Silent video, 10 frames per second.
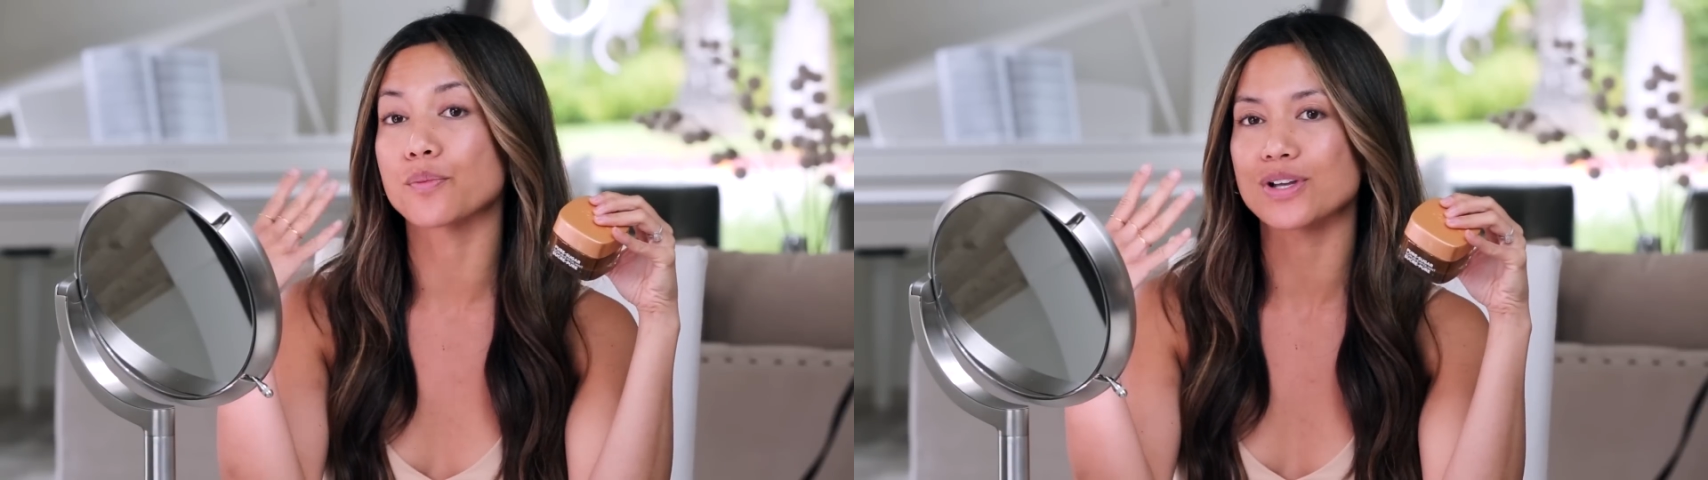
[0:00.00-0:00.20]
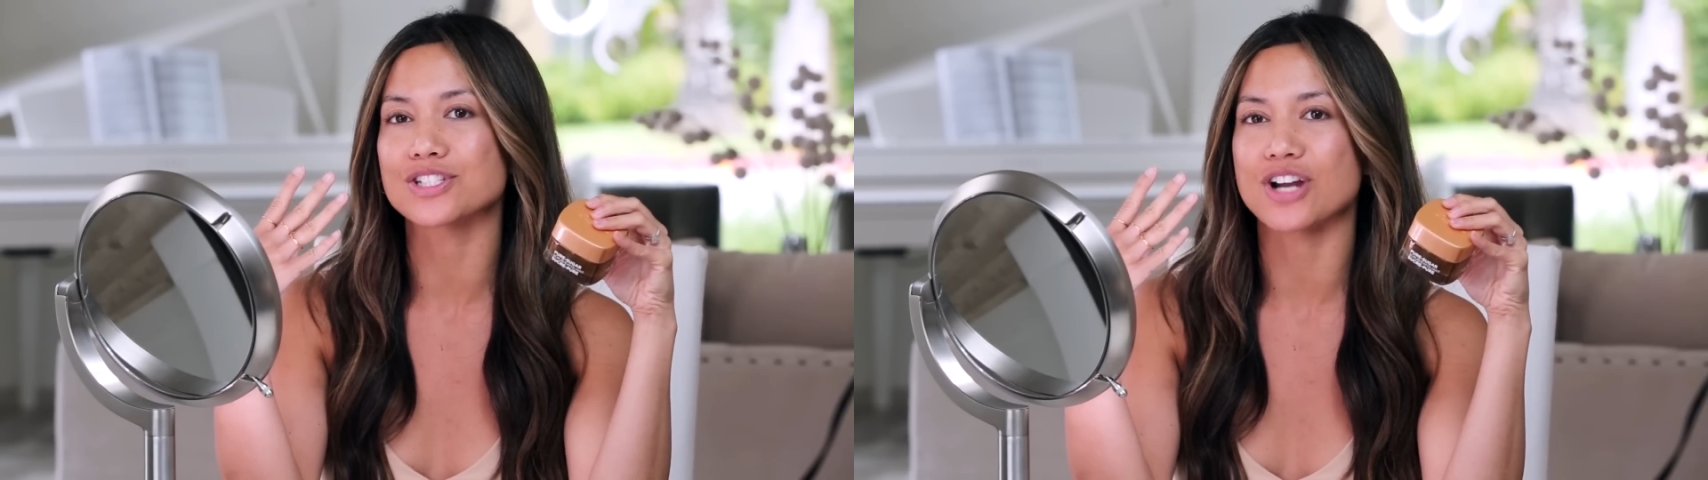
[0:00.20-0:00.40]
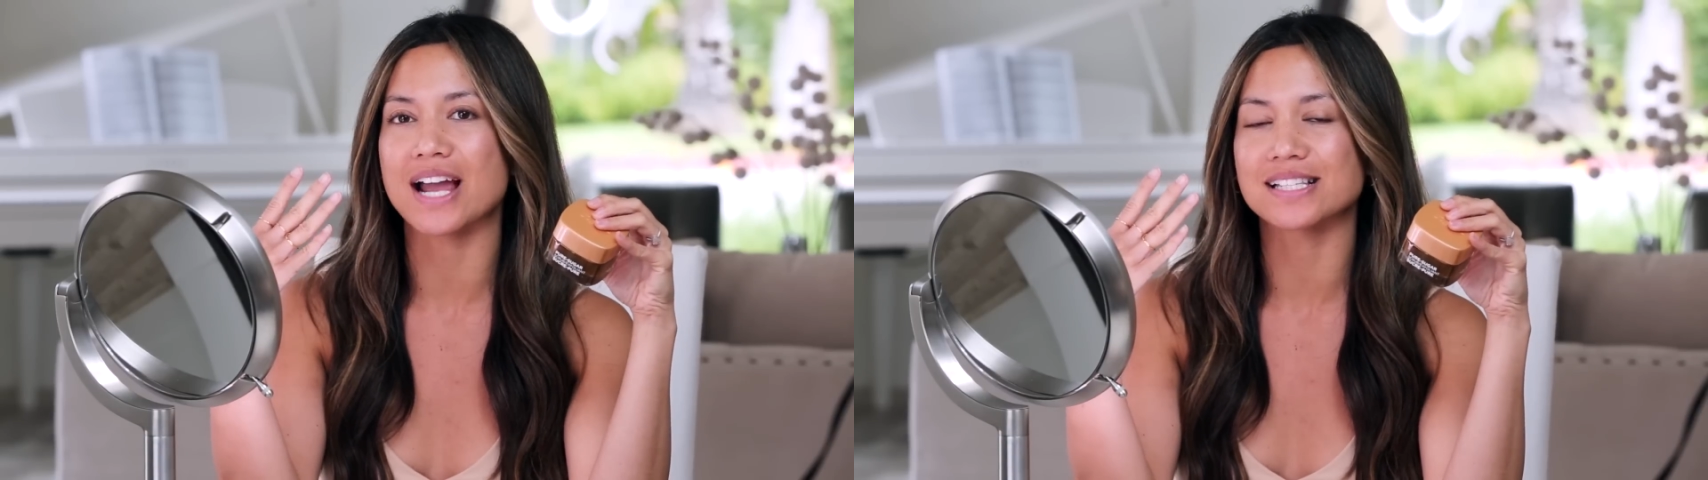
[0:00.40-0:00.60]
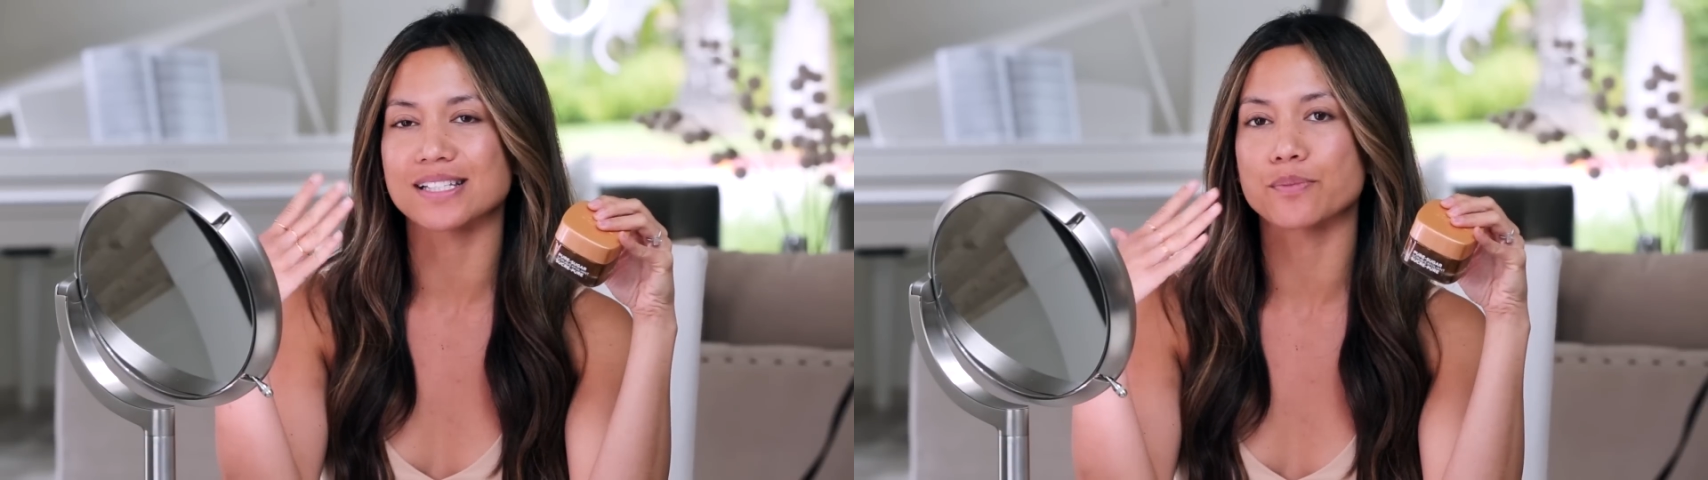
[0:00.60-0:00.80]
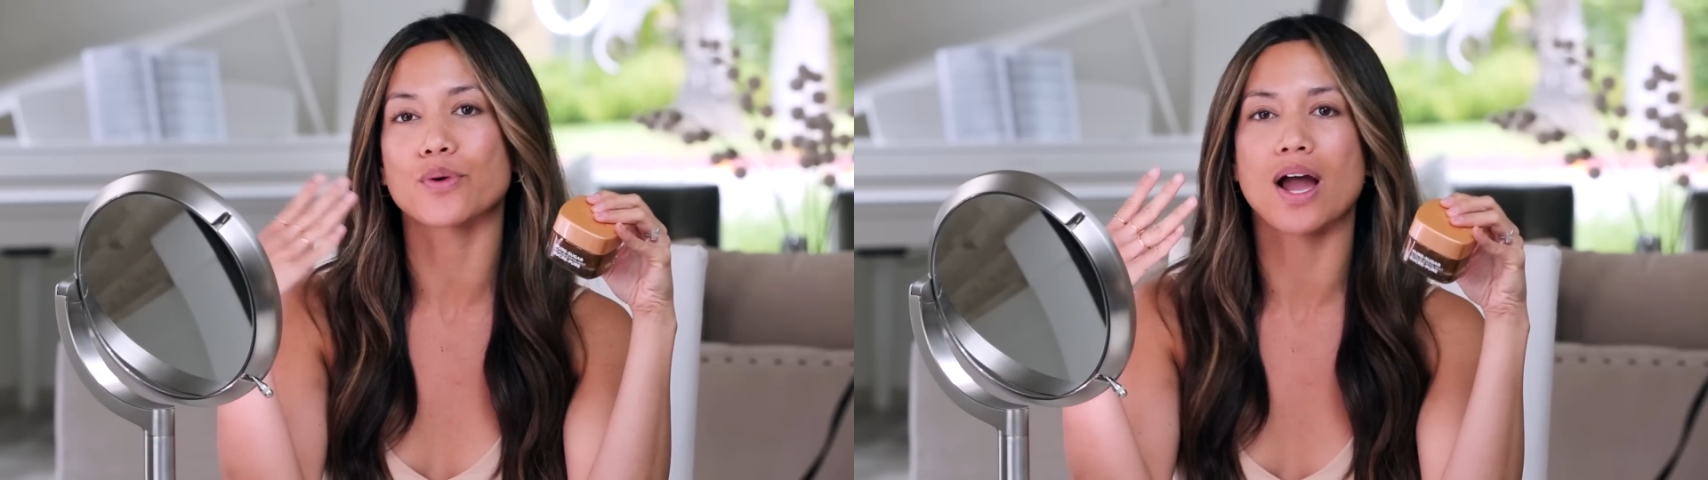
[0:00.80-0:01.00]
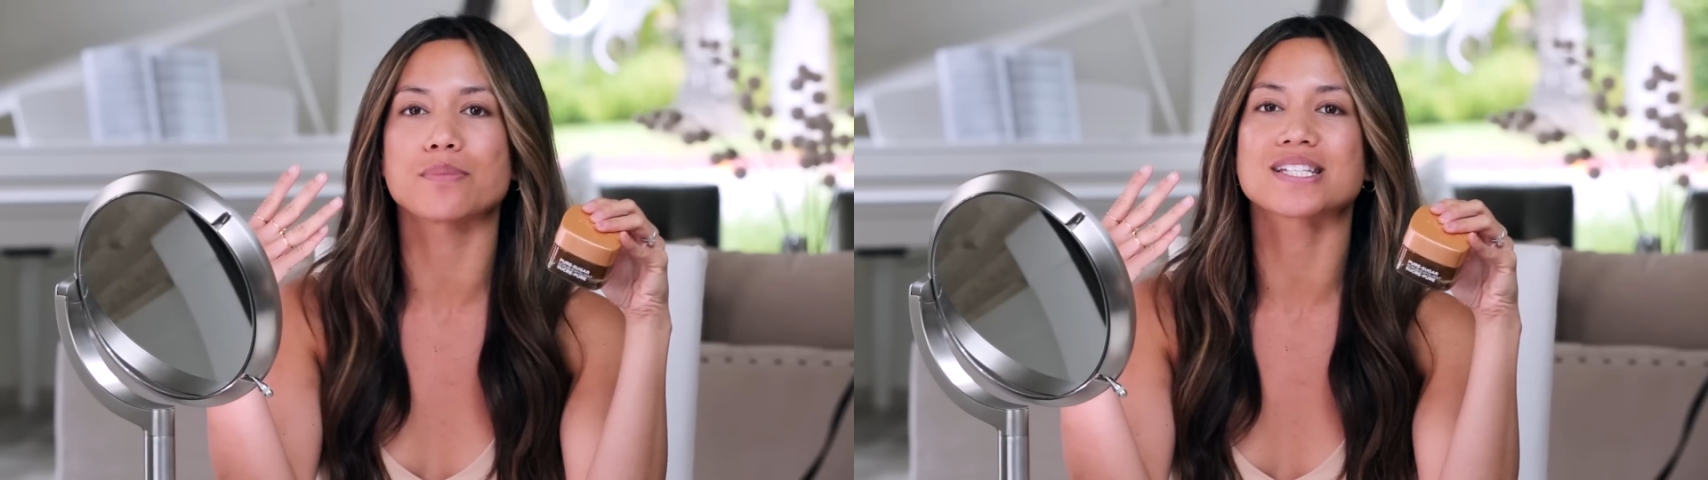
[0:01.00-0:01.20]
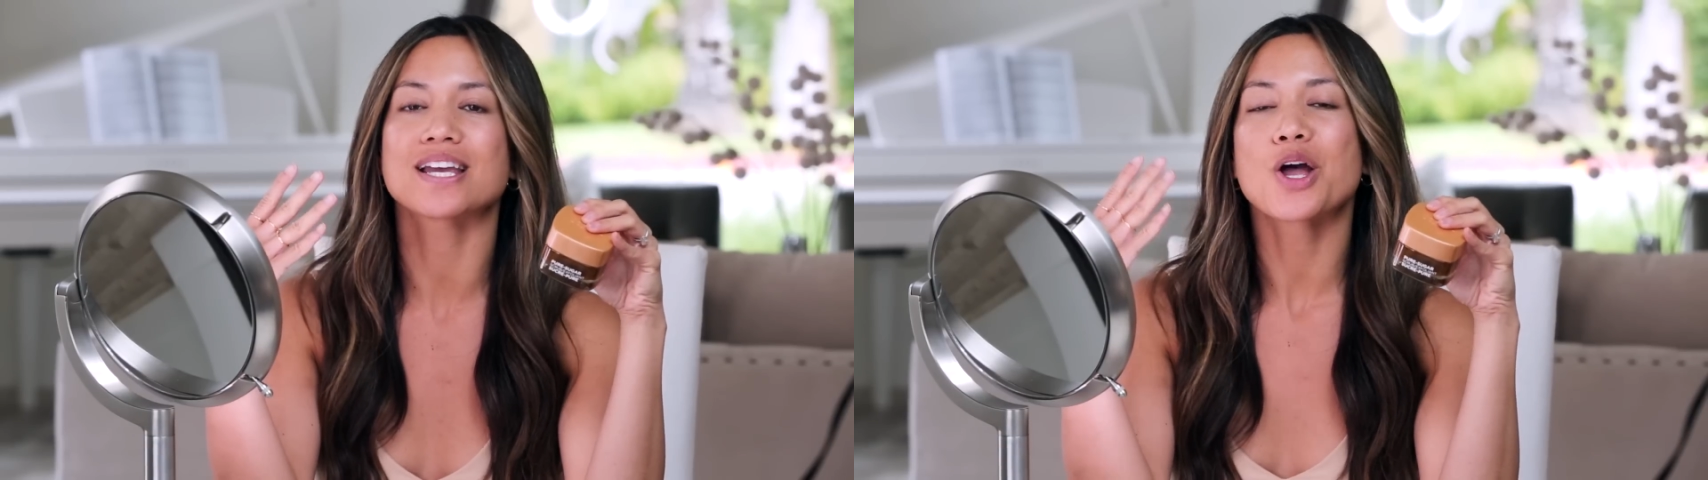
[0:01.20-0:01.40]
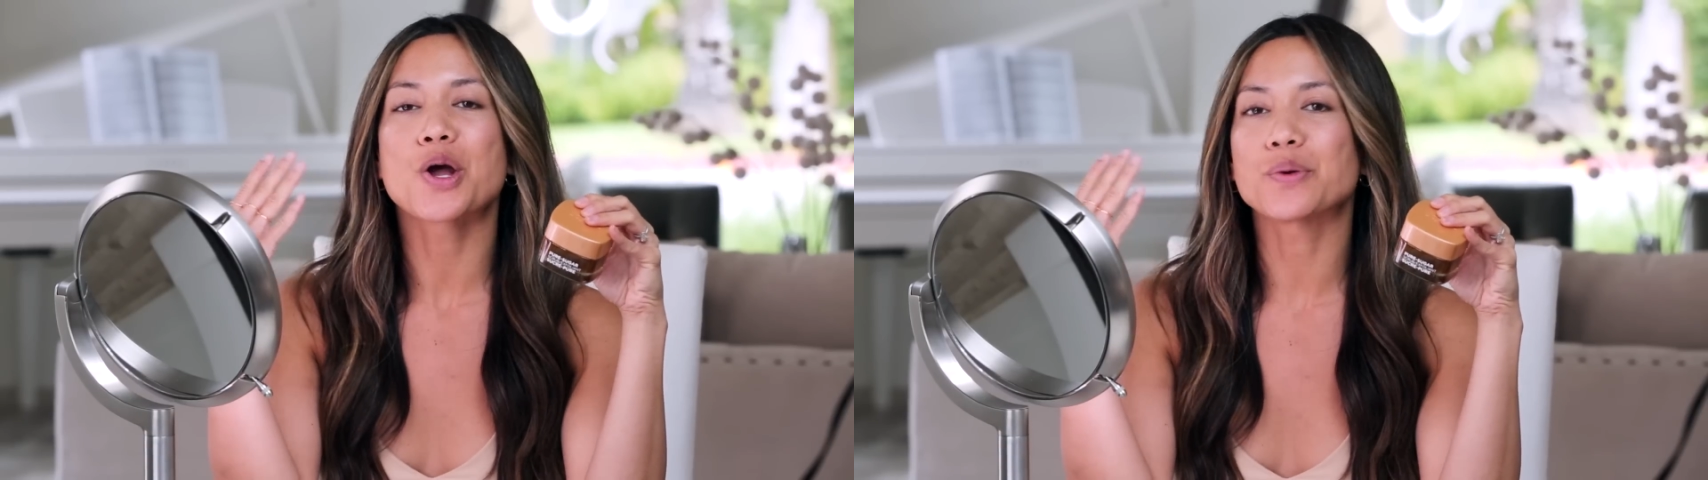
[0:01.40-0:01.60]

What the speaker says: moisturized and prepped,